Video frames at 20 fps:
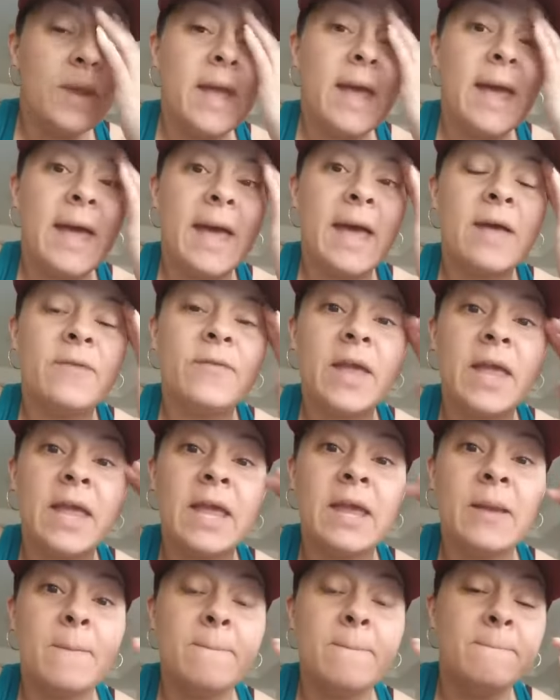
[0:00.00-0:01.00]
have
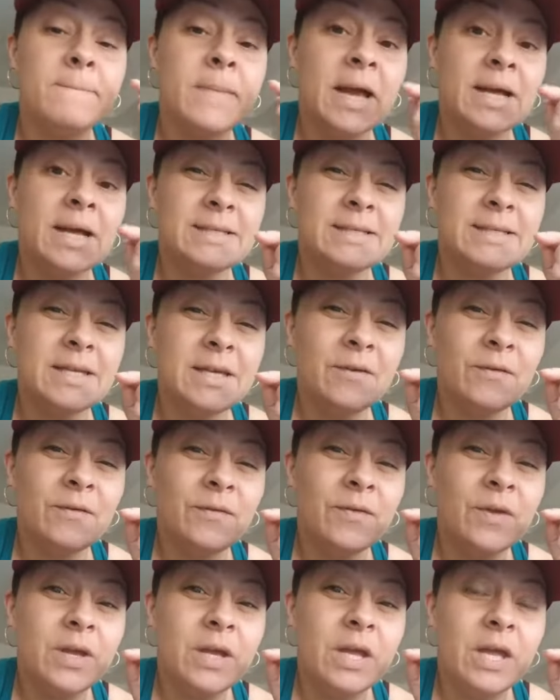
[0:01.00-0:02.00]
a massive...